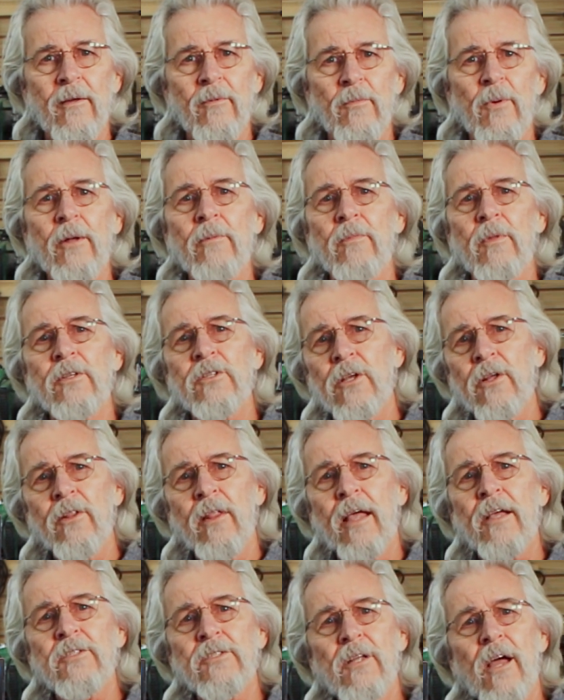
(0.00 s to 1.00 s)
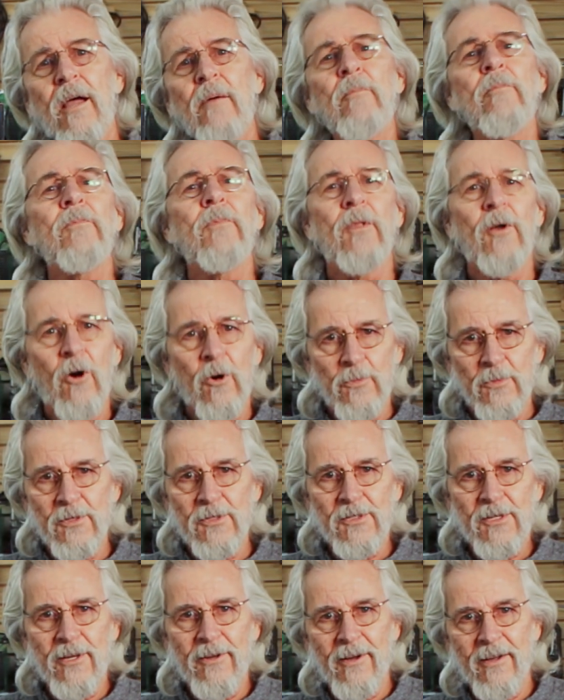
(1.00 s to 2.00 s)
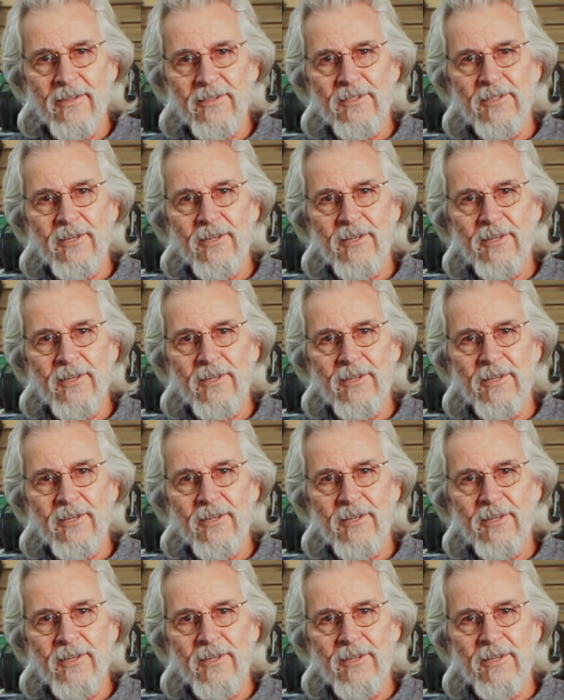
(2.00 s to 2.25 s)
But until next time, hope to see you on